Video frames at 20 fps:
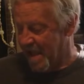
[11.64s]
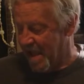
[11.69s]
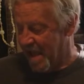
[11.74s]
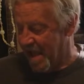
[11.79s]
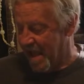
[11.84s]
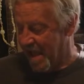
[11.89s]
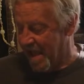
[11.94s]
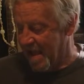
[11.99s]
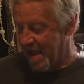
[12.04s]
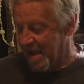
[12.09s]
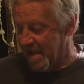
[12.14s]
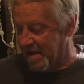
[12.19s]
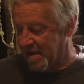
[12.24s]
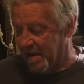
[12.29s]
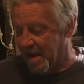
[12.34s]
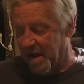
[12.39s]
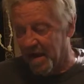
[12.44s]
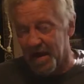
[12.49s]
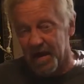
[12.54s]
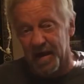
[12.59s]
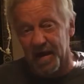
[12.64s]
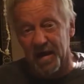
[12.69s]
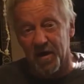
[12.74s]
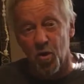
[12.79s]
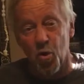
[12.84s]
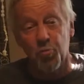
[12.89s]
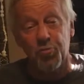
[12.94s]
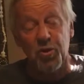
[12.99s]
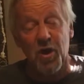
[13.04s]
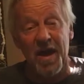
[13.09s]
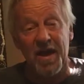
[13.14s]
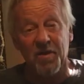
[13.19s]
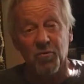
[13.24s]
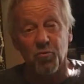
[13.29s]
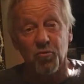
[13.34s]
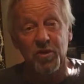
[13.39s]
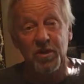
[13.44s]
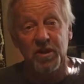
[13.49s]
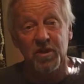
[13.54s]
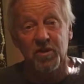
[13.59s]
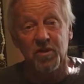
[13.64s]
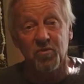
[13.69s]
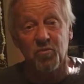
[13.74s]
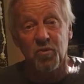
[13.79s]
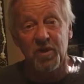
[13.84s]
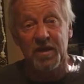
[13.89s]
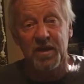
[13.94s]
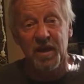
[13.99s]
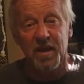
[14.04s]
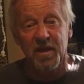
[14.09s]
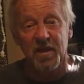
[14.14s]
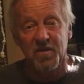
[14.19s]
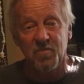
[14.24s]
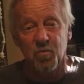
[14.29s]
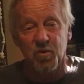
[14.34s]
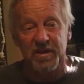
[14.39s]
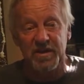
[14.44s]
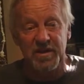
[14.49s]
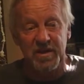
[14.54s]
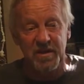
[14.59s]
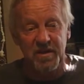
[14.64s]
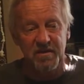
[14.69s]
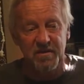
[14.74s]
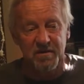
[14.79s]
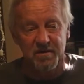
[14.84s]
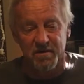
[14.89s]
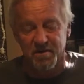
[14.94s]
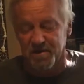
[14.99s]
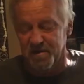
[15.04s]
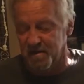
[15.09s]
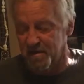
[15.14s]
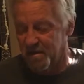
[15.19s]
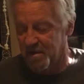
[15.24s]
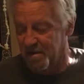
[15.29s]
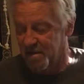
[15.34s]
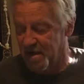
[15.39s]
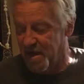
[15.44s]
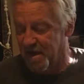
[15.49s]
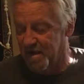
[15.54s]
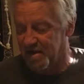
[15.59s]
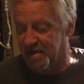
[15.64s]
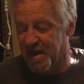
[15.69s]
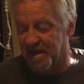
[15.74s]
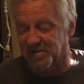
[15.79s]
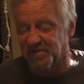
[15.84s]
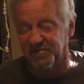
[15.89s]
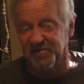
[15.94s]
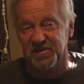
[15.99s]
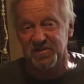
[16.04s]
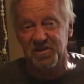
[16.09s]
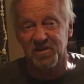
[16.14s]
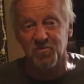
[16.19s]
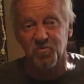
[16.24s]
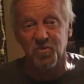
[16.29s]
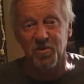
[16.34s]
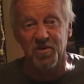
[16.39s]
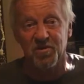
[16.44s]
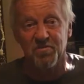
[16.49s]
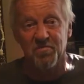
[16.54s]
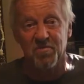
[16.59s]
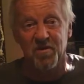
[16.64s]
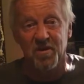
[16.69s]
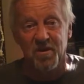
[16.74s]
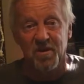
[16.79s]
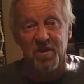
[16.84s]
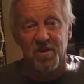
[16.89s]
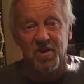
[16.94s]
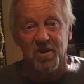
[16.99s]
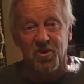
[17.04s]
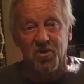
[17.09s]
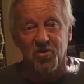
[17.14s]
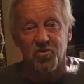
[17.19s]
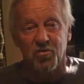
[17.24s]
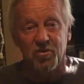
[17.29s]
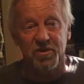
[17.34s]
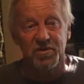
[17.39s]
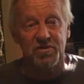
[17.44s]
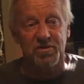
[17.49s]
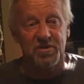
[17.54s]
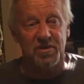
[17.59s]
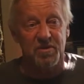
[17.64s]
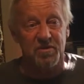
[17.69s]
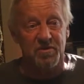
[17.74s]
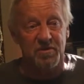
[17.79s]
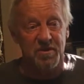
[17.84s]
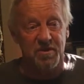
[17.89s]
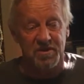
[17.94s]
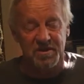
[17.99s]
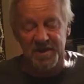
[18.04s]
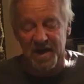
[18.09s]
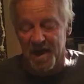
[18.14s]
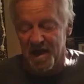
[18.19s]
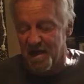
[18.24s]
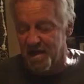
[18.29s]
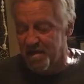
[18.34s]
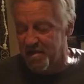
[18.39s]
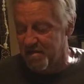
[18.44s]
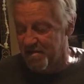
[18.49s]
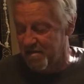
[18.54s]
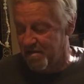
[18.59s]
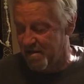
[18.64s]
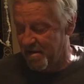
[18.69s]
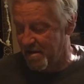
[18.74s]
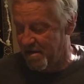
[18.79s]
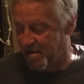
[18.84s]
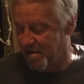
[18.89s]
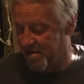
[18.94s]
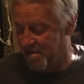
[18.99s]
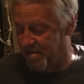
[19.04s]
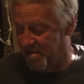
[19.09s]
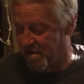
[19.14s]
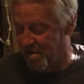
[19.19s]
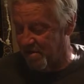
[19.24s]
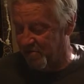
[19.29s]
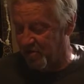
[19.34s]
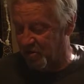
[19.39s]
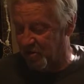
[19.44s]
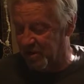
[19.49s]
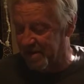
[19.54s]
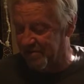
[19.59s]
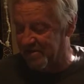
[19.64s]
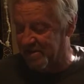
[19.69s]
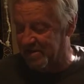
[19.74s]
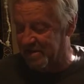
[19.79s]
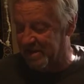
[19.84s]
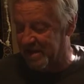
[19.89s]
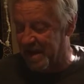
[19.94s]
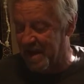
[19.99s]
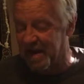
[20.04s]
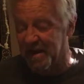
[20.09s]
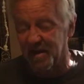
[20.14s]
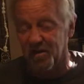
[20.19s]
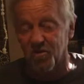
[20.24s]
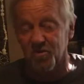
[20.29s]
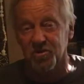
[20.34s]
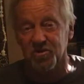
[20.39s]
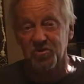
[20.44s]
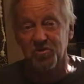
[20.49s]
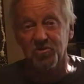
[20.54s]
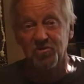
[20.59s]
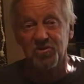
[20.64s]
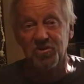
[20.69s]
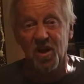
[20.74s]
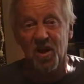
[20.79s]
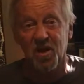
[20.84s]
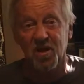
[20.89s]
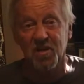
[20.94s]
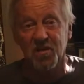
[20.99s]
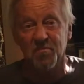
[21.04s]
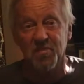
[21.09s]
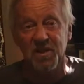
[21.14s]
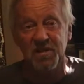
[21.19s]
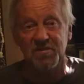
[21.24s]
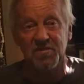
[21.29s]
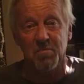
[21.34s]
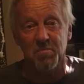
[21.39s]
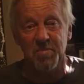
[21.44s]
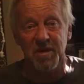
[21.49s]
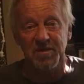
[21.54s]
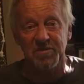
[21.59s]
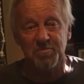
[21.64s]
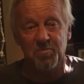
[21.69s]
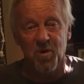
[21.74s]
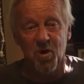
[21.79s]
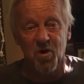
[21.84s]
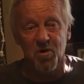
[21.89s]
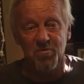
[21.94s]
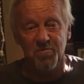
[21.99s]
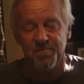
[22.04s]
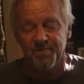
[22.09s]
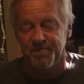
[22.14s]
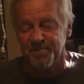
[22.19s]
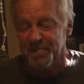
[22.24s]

And I uh, hope you had a really good weekend. We did. Uh, had a nice visit with Chris and Ty. And uh, they're leaving today to go to Tucson and play some baseball.